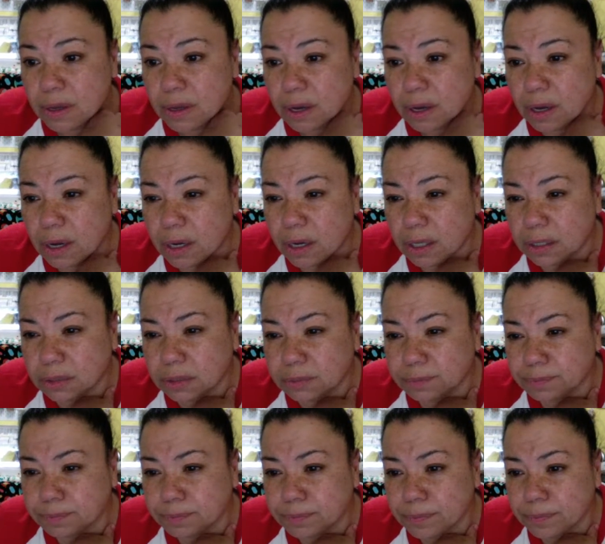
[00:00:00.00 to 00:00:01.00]

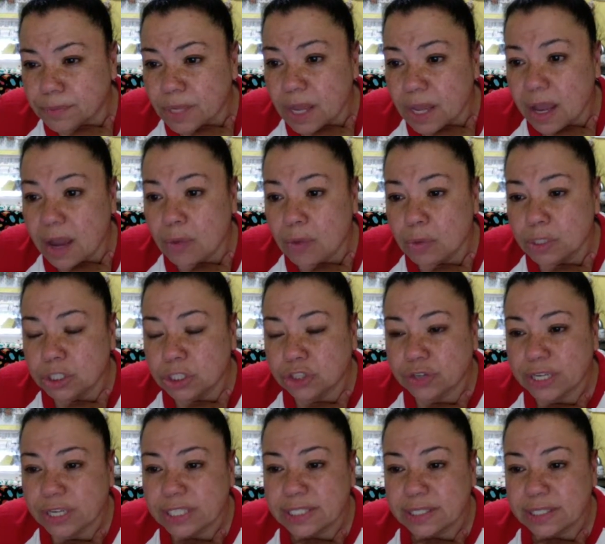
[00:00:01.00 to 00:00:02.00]
I want to
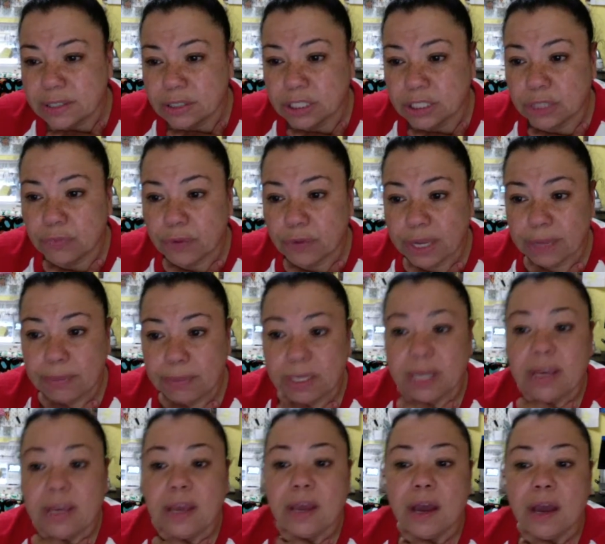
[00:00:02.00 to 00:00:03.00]
try Silky Raymond.
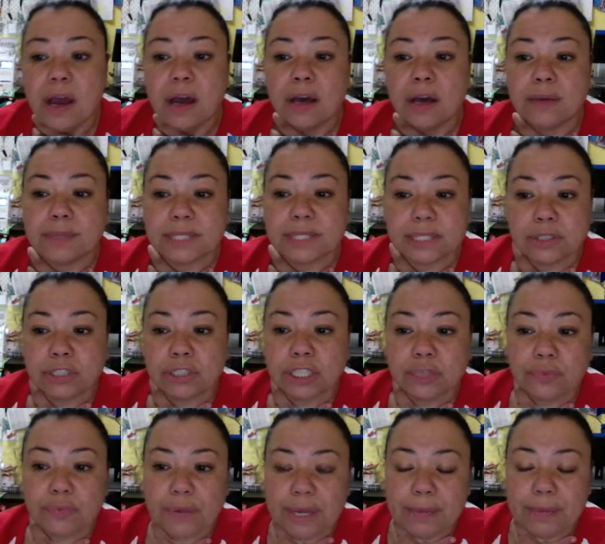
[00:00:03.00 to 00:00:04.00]

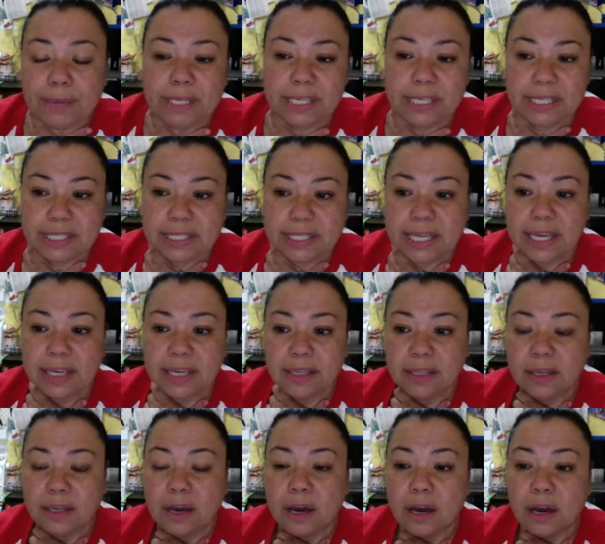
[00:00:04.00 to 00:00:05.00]
Silky Raymond is
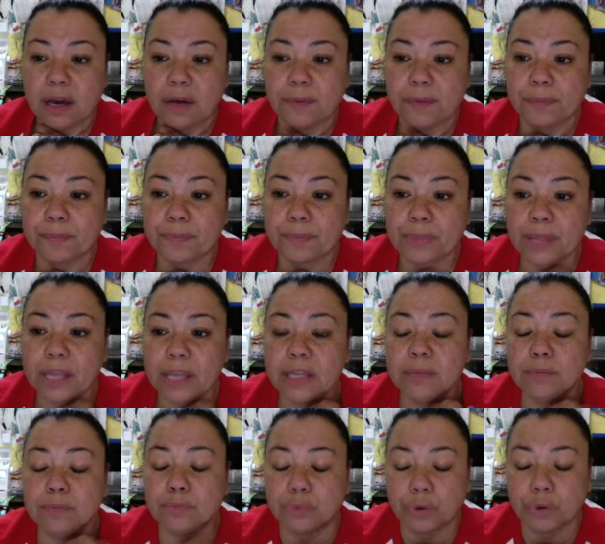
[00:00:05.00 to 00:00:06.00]
a
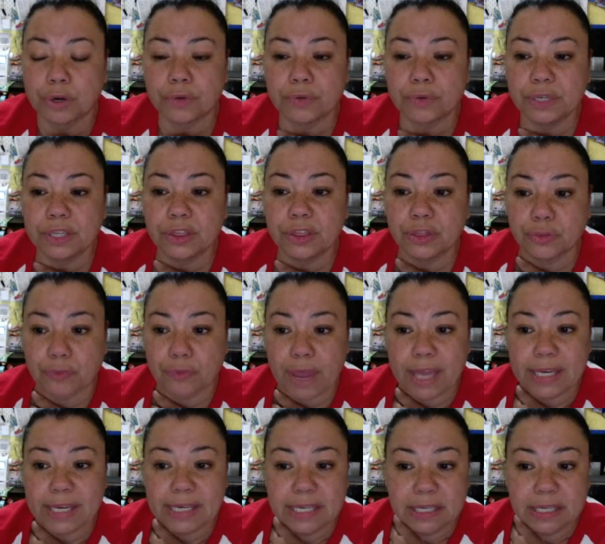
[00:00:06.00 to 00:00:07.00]
embroidery
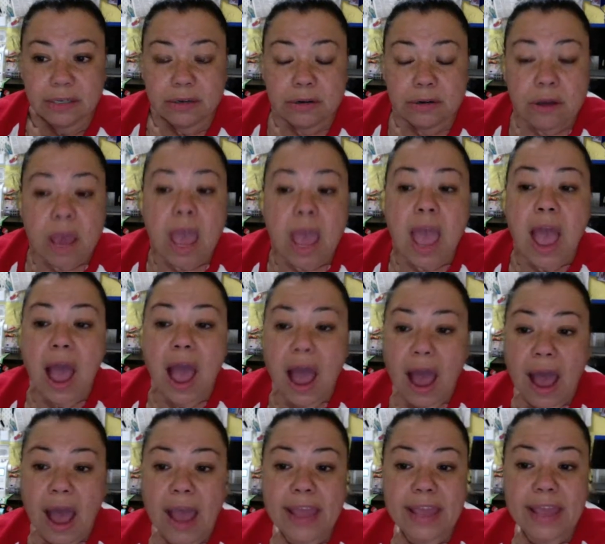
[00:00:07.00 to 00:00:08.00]
thread needle.
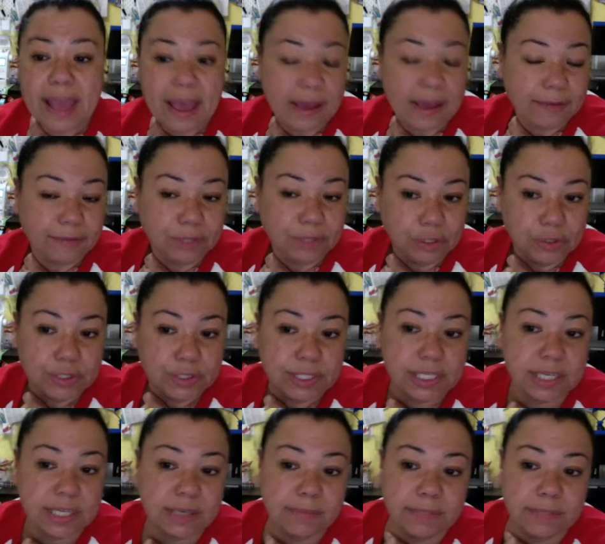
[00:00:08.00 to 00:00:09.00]
I have used
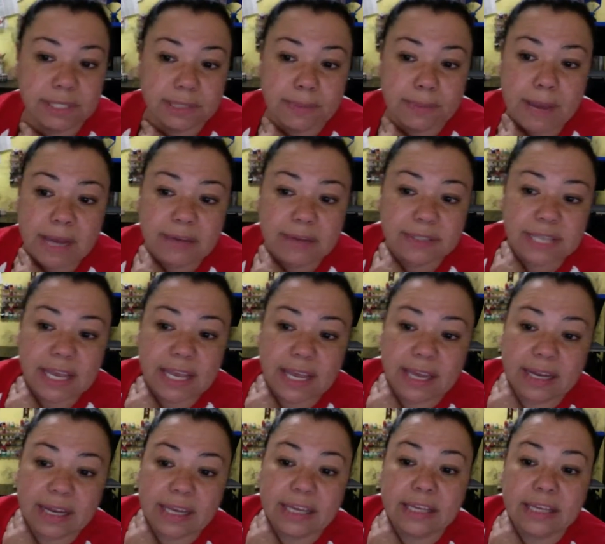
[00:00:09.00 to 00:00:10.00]
it, Miss Miles,
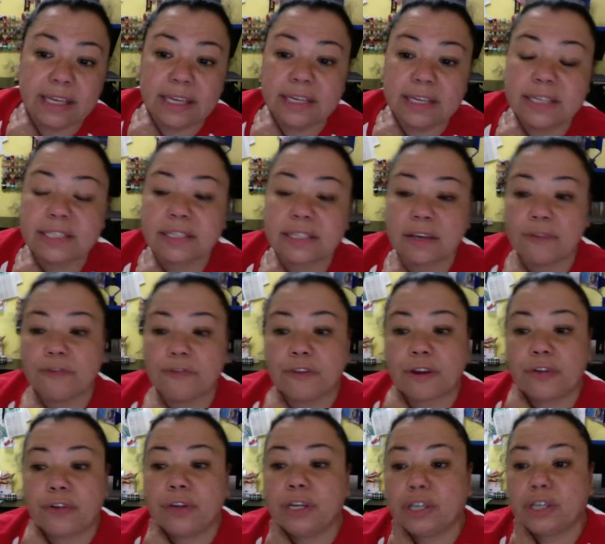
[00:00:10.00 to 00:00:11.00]
and it is a
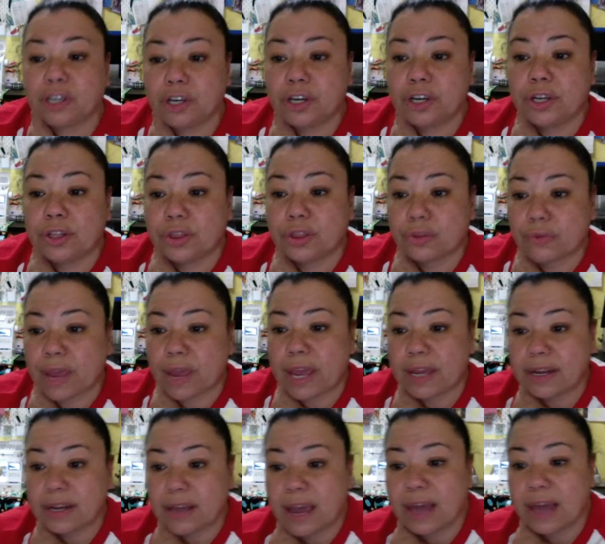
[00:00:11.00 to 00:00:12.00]
very good thread.
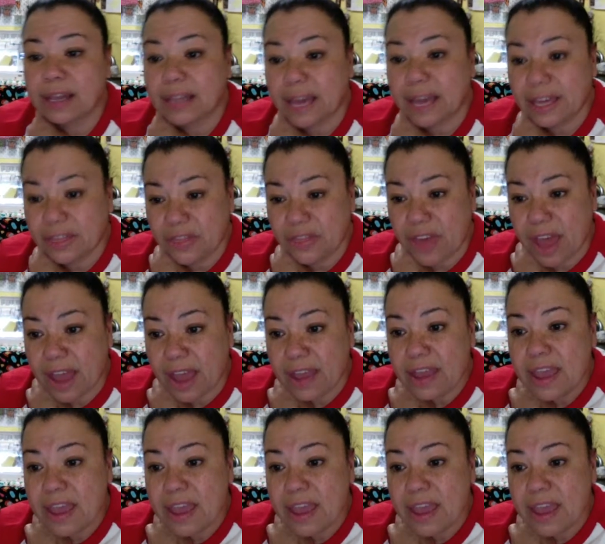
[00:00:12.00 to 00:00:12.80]
I like that.